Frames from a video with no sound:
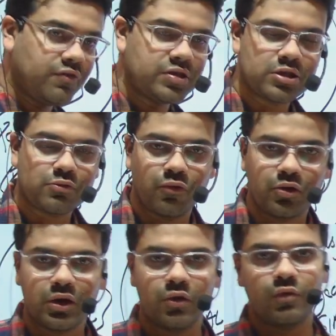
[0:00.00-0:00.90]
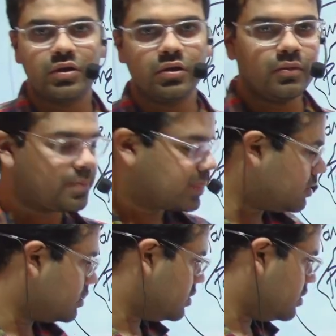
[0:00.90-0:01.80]
is floating over the
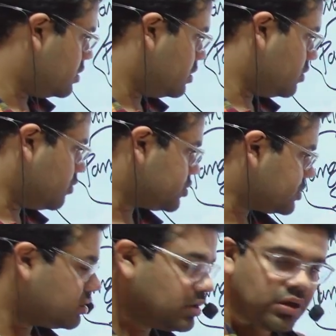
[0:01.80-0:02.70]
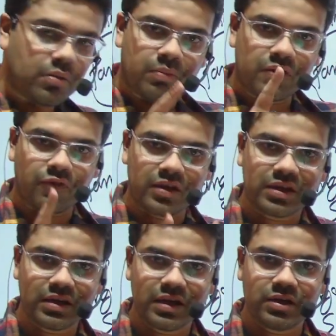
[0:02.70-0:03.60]
ocean. But one thing
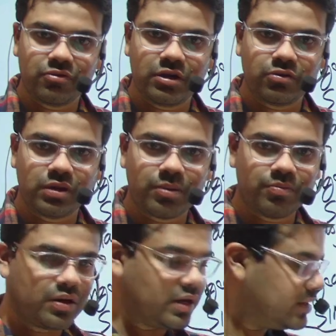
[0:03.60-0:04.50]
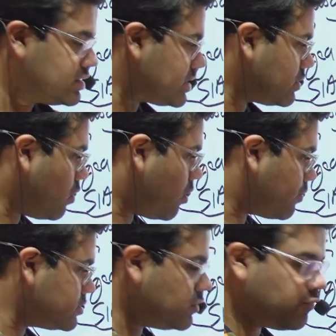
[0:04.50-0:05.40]
that you need to remember, it is an
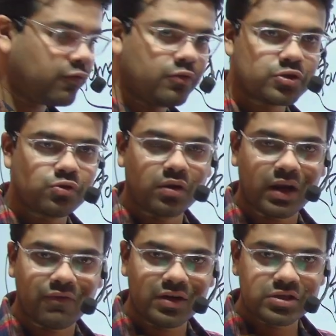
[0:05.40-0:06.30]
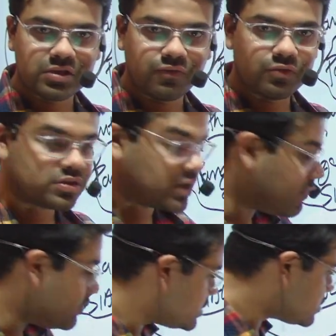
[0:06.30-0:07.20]
opposite force to gravitational force.
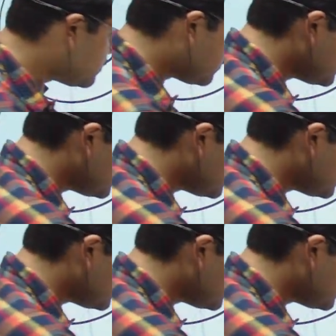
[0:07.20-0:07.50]
Gravitational force